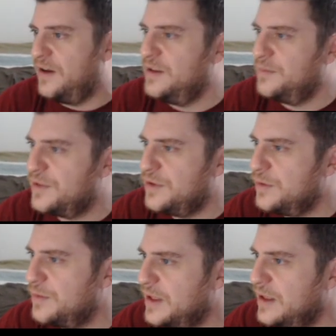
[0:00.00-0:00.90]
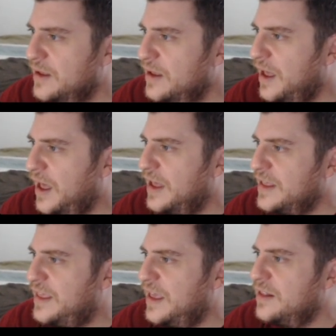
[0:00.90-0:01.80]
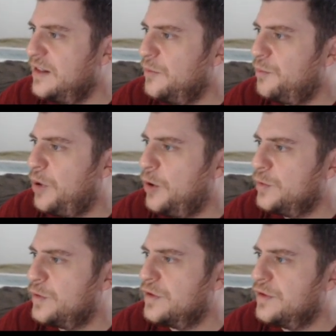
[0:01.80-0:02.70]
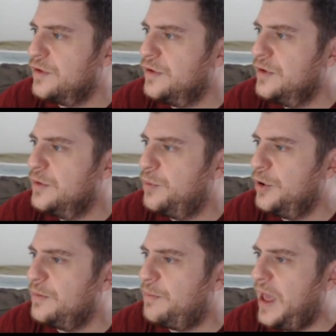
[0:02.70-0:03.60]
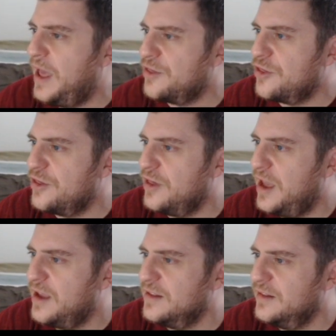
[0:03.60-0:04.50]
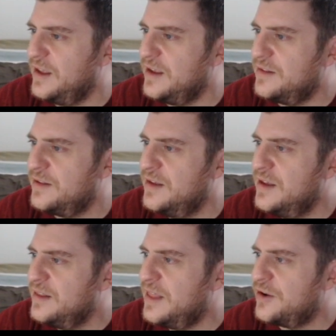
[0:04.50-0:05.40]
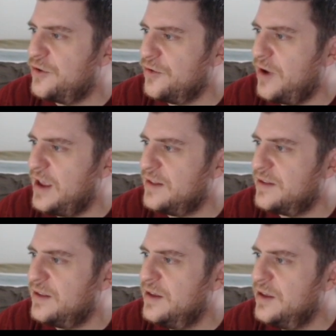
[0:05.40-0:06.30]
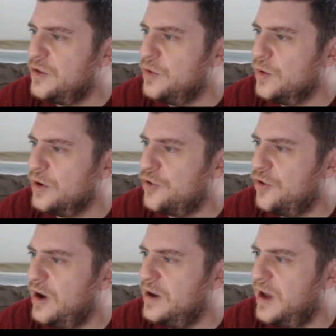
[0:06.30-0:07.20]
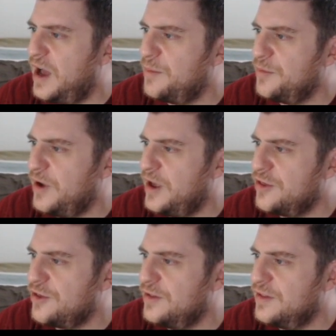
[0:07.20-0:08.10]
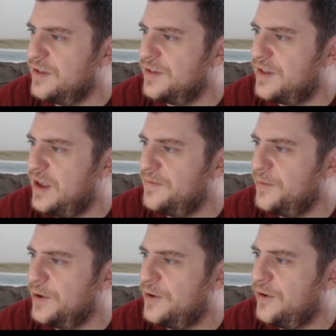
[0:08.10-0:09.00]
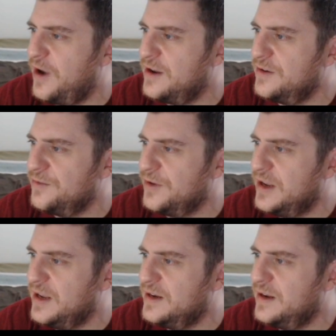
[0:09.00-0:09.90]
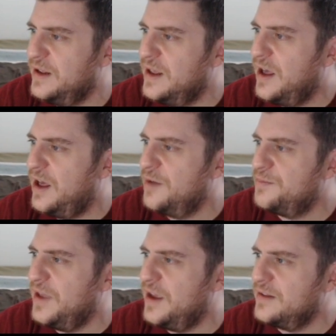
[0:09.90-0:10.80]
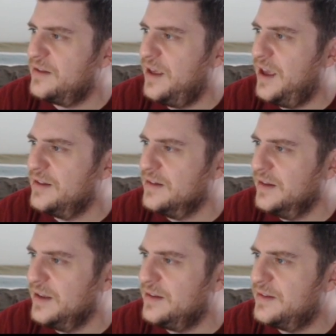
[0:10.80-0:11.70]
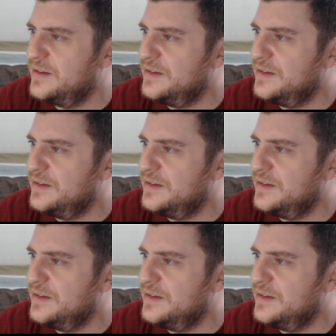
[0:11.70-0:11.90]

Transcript: them, excuse me. Get, post, put, patch, and delete that create your CRUD operations that stand for create, read, update, and delete.